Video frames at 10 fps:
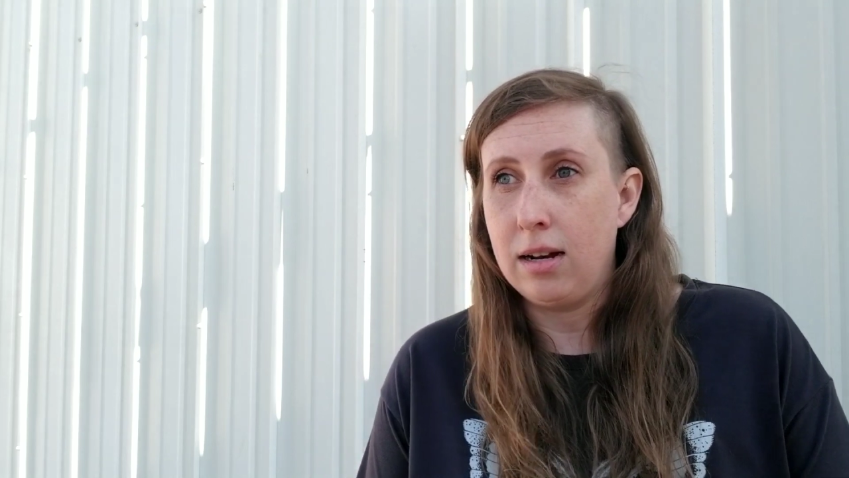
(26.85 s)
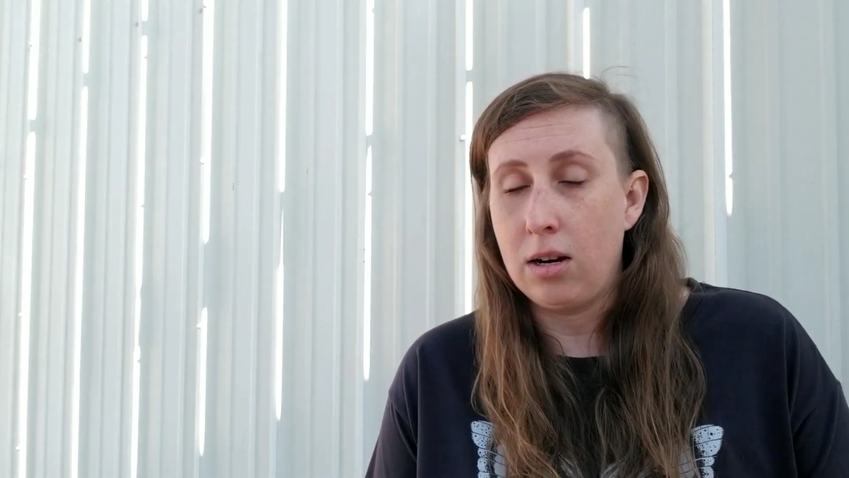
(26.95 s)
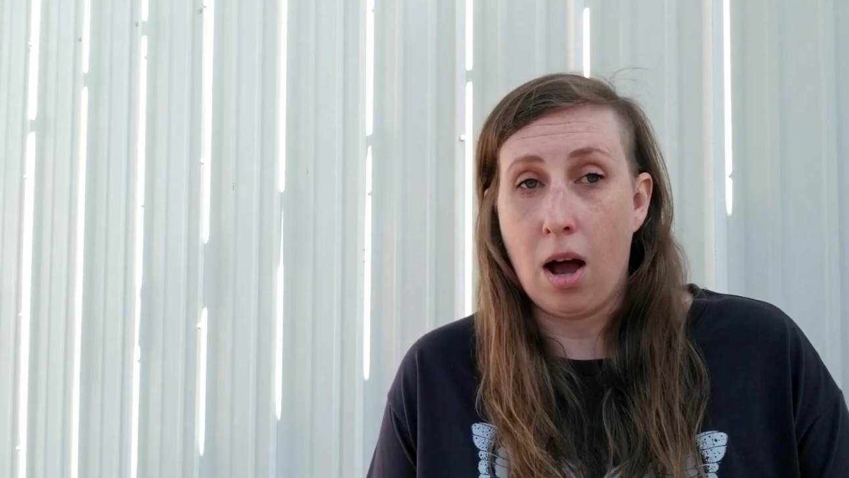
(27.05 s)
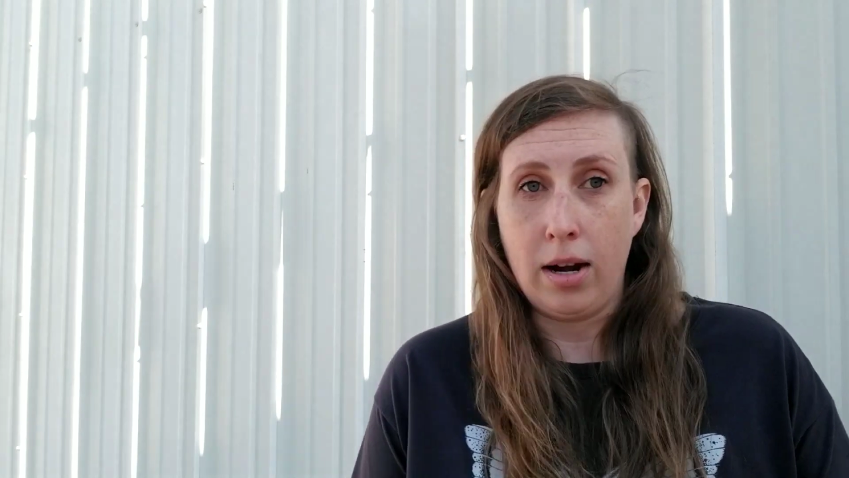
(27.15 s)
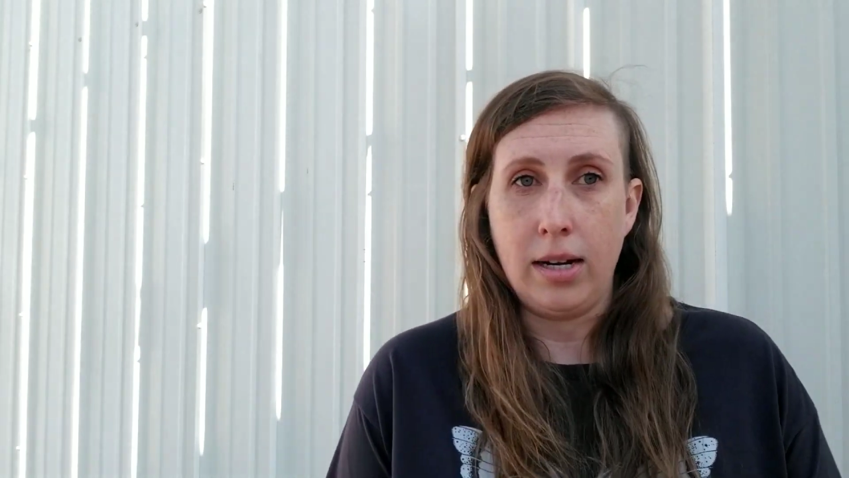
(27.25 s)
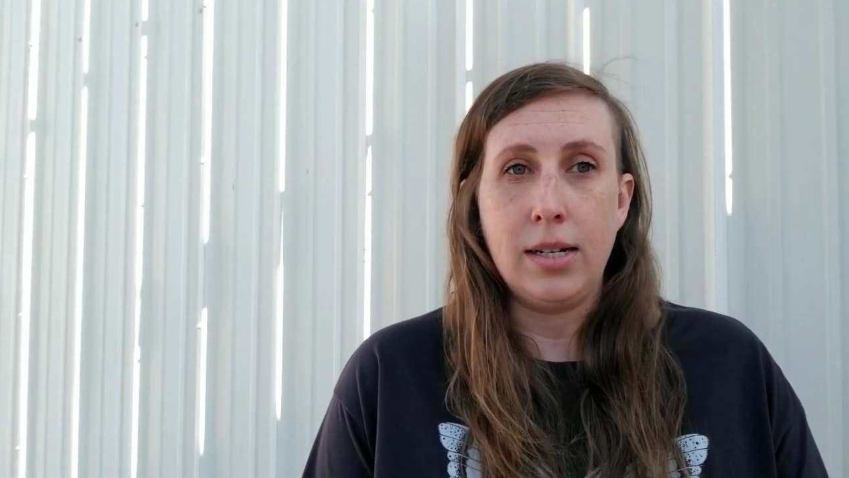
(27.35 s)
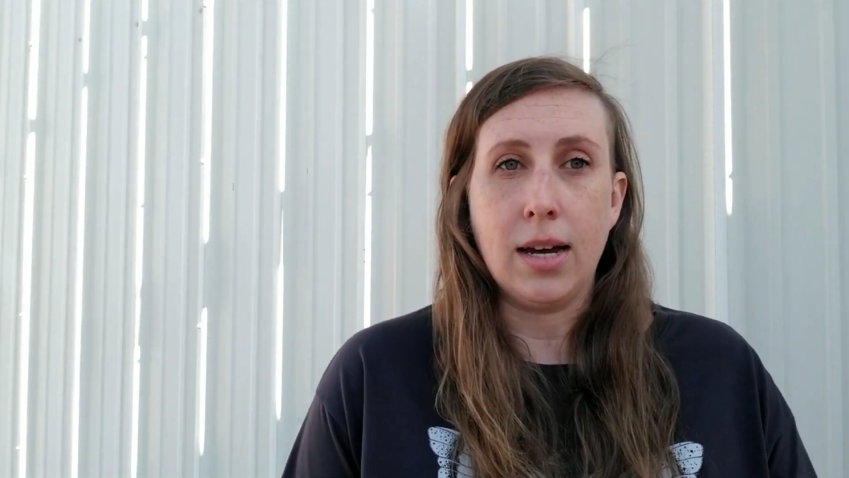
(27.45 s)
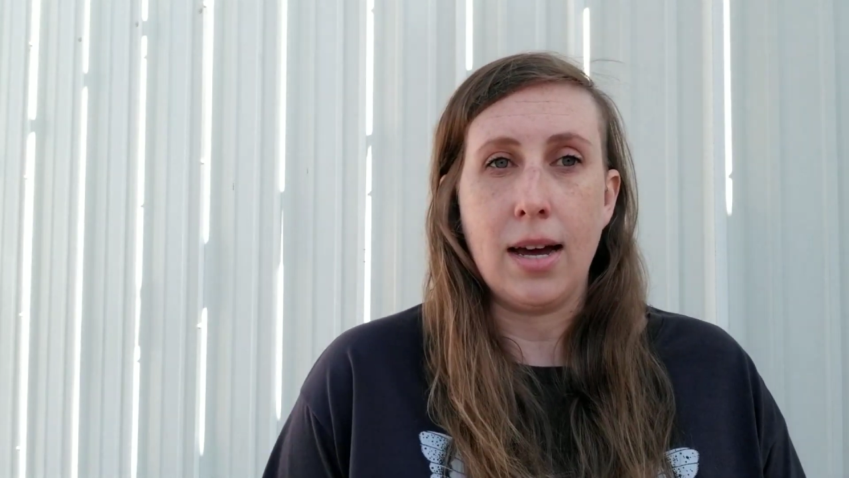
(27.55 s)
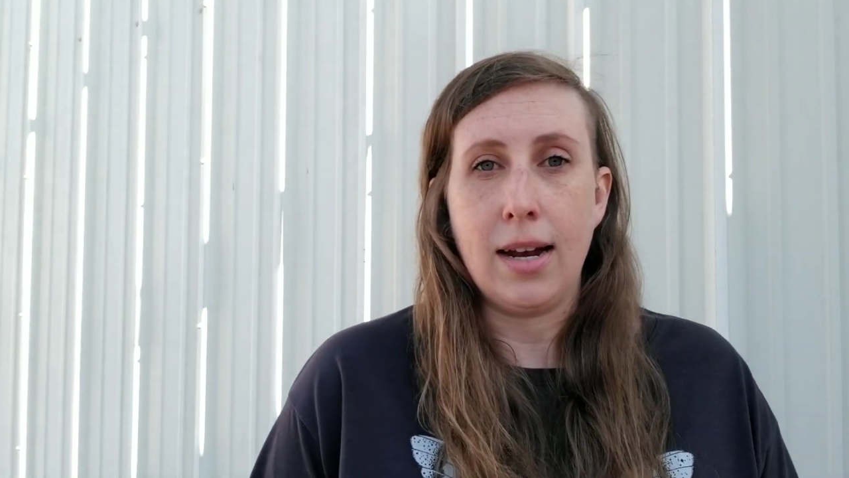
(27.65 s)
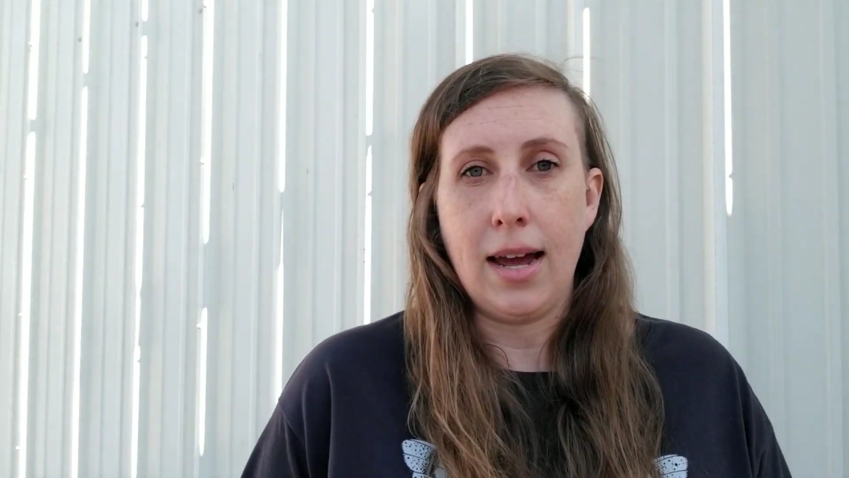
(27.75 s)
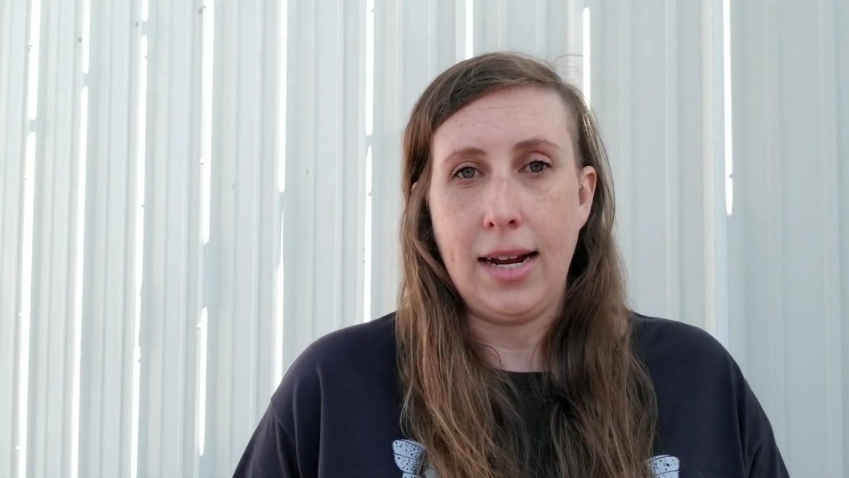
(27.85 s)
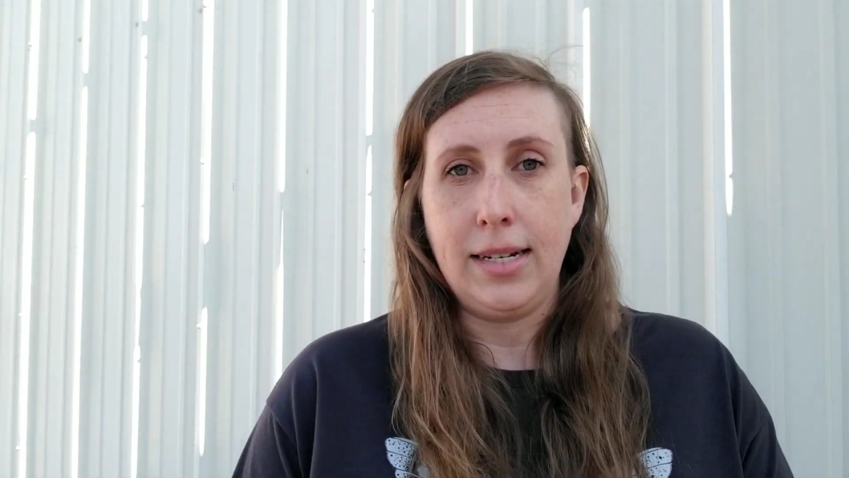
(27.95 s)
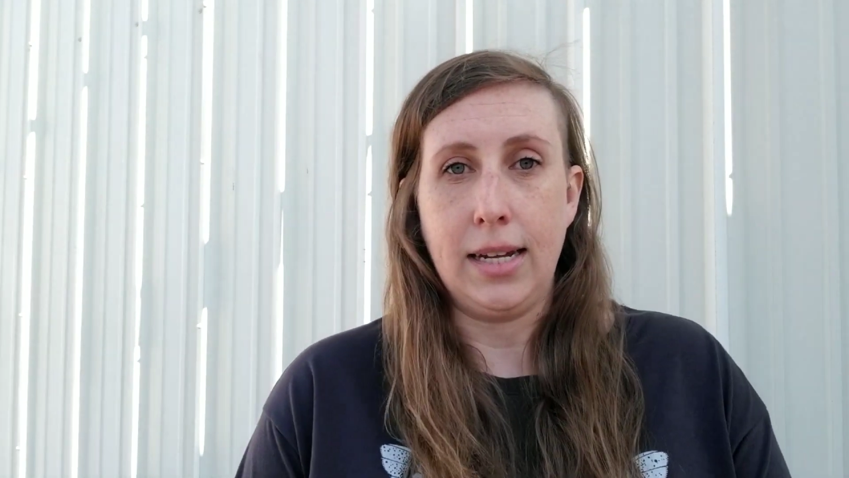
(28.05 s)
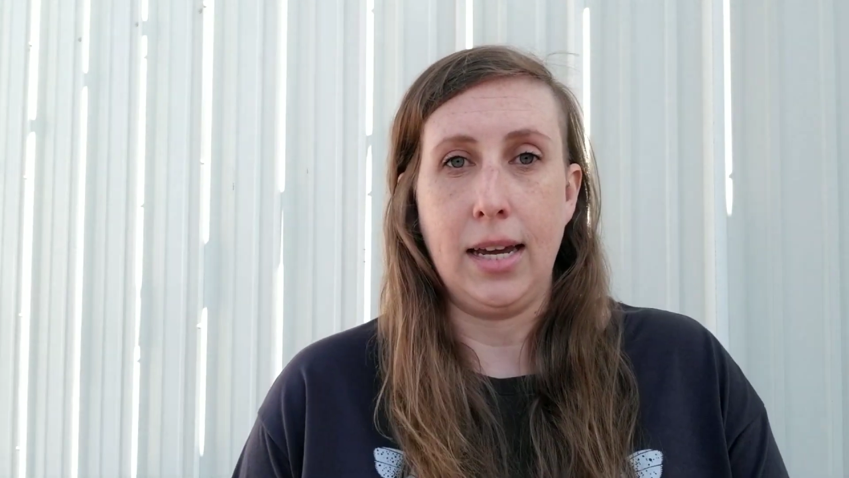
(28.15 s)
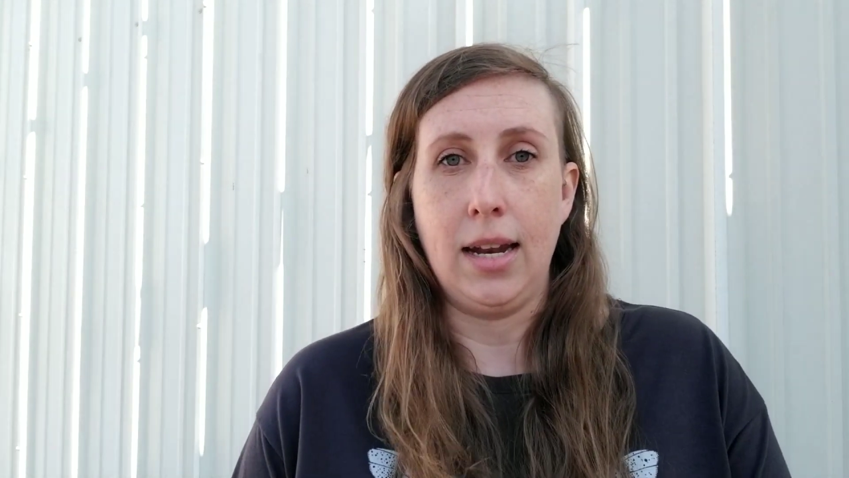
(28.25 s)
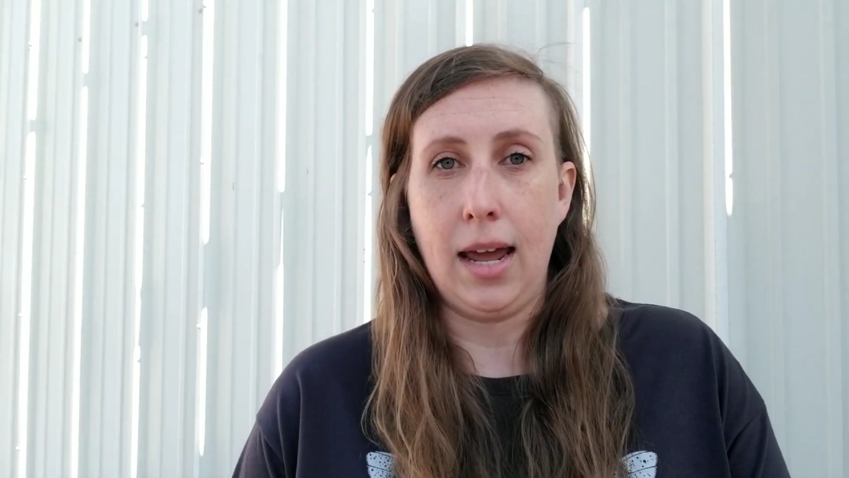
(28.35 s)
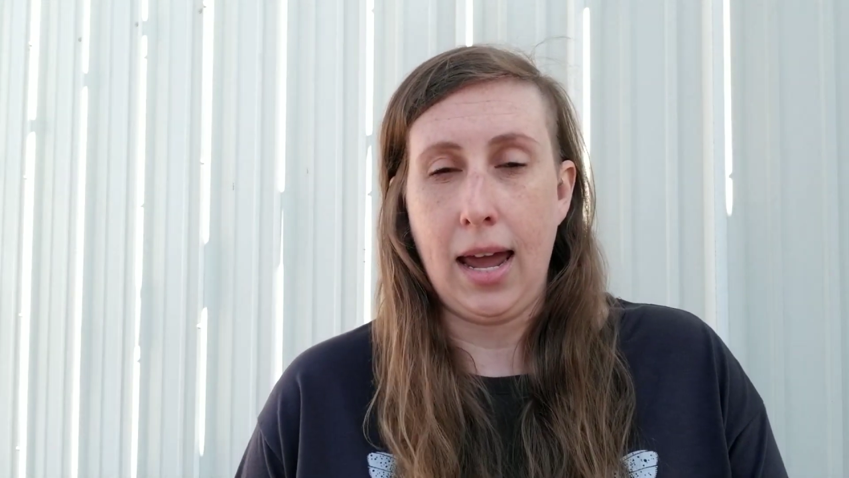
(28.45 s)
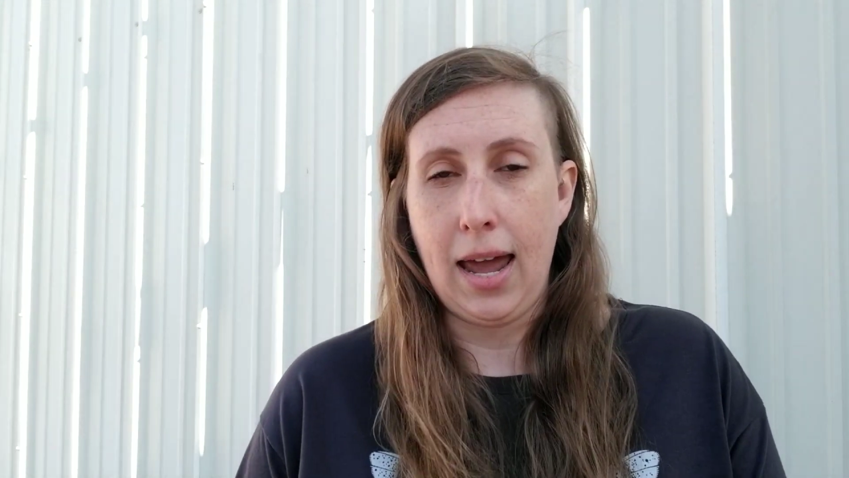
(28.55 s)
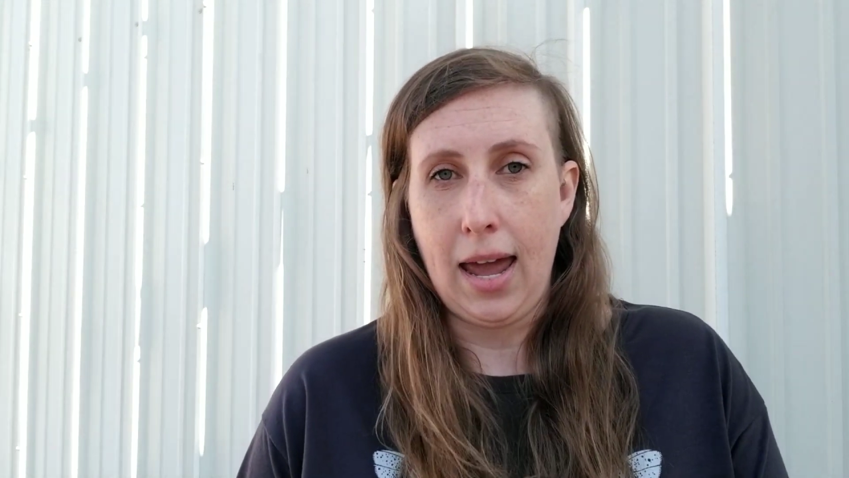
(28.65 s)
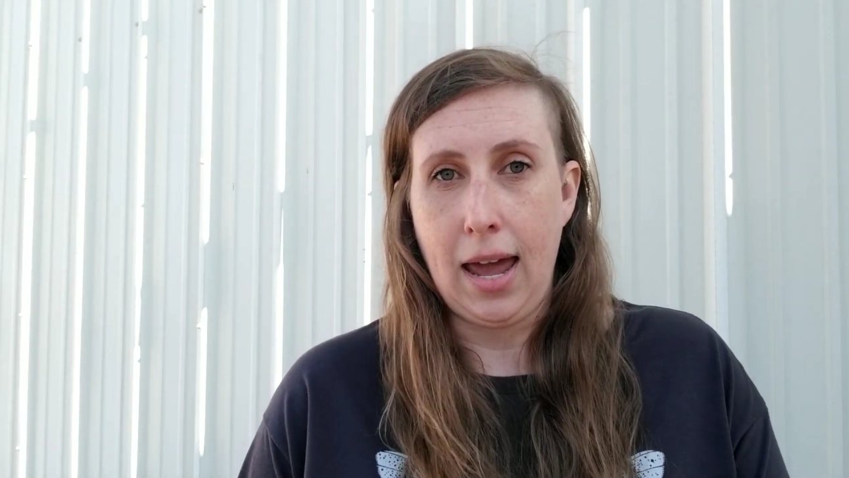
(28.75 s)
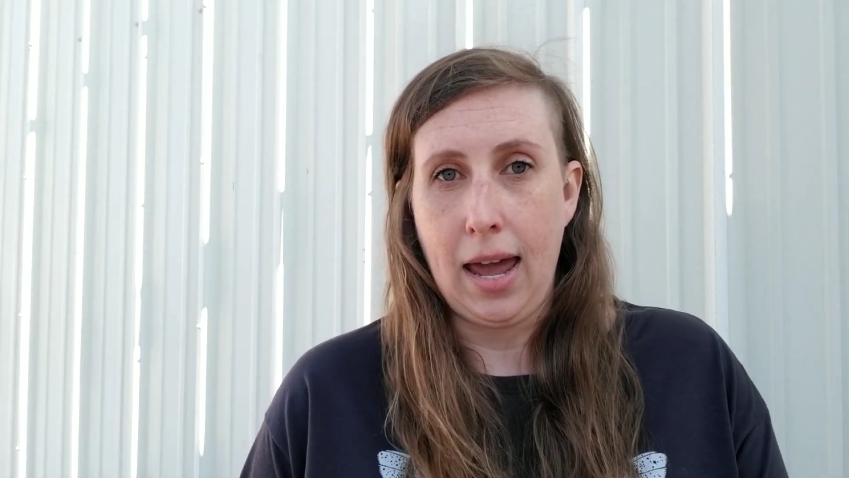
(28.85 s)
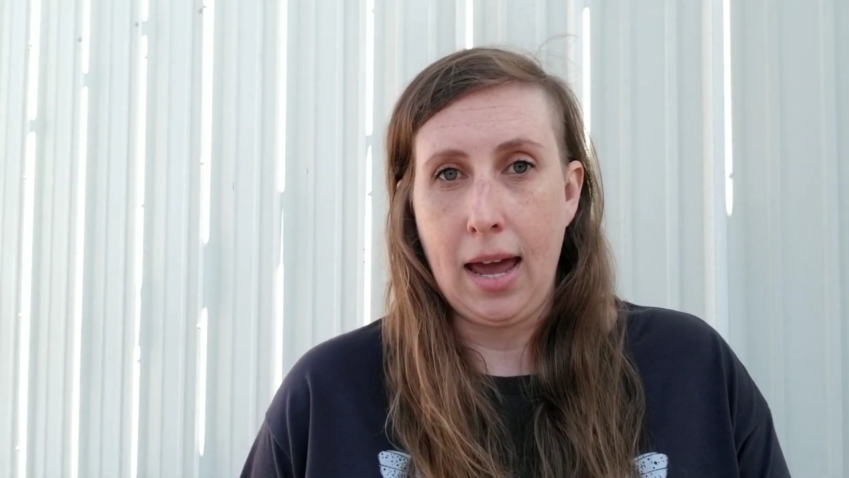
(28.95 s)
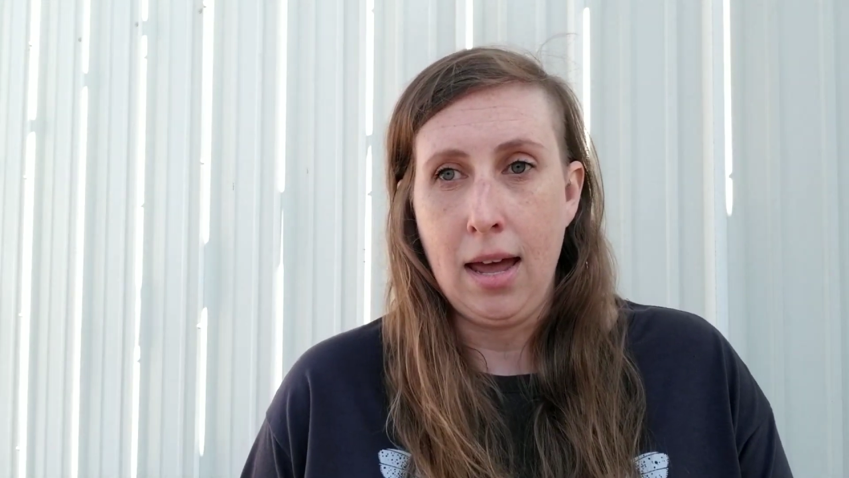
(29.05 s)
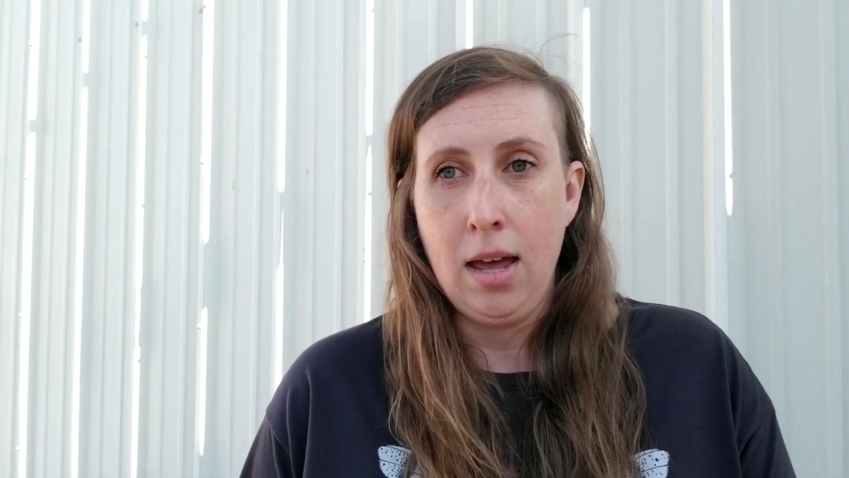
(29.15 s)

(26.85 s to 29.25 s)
gotten it done, I did a